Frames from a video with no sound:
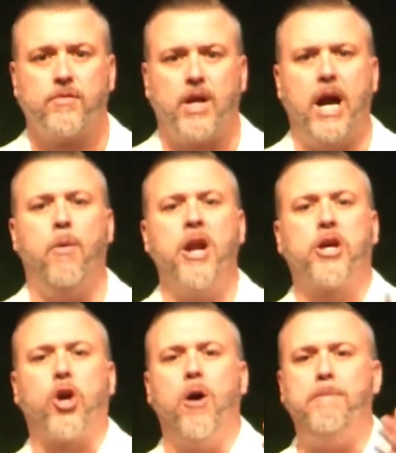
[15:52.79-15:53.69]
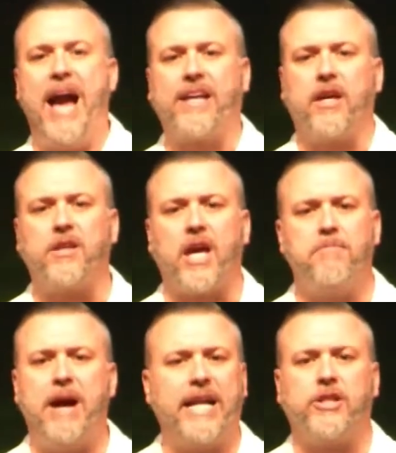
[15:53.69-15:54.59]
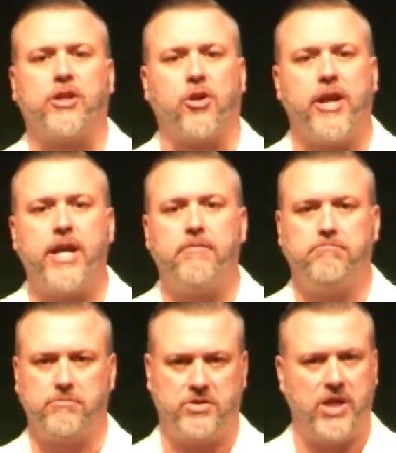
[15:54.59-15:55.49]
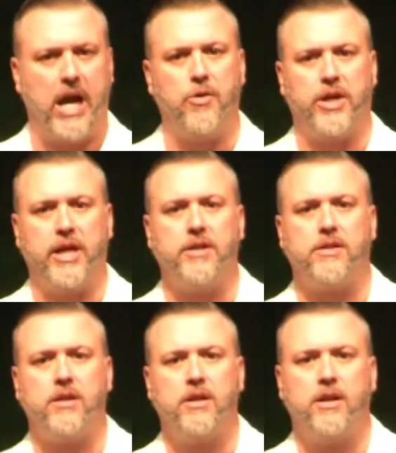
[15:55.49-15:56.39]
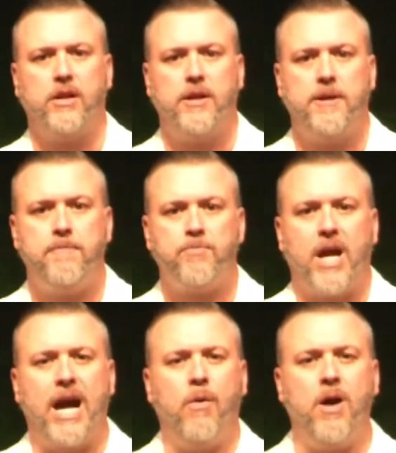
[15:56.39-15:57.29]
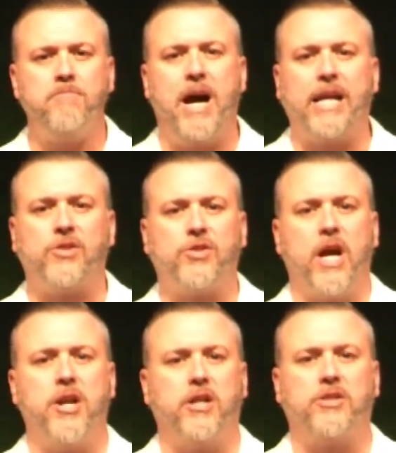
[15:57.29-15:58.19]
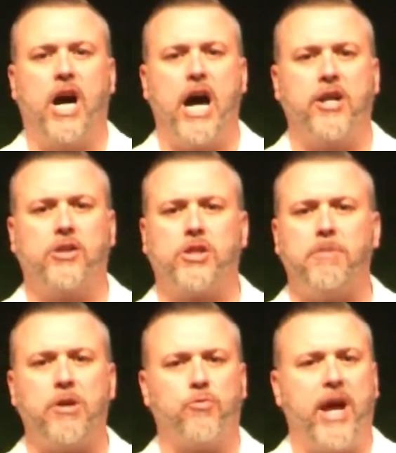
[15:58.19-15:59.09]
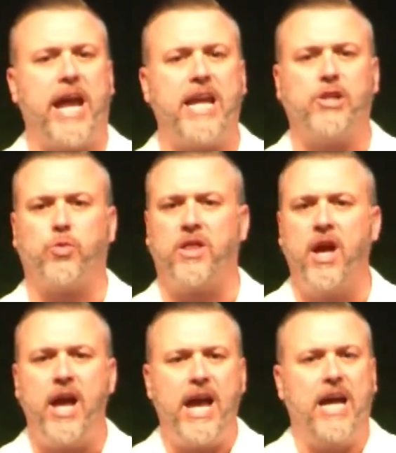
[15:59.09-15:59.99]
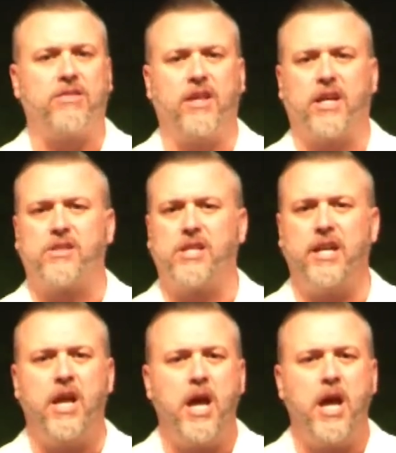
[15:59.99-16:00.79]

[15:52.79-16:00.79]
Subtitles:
I want to go back and get my degree, doubt it. I want my son or daughter to be raised with ethics and